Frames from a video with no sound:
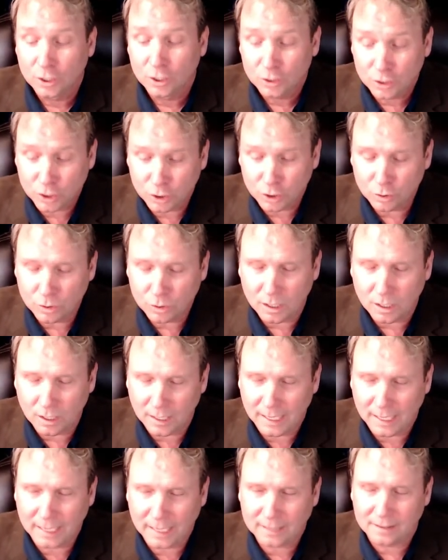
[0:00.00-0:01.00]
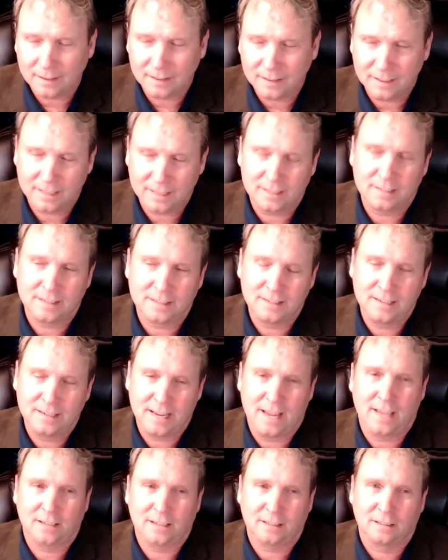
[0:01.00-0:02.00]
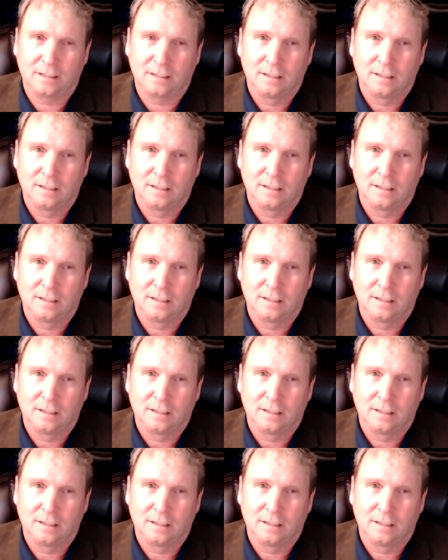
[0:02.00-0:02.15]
to collect this debt,